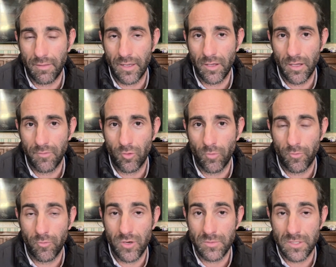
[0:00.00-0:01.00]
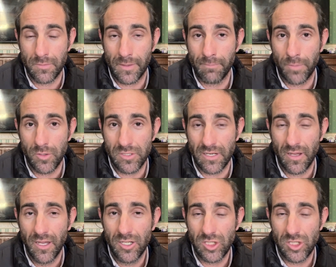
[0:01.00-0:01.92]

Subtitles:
I think her form from Christmas has been boosted.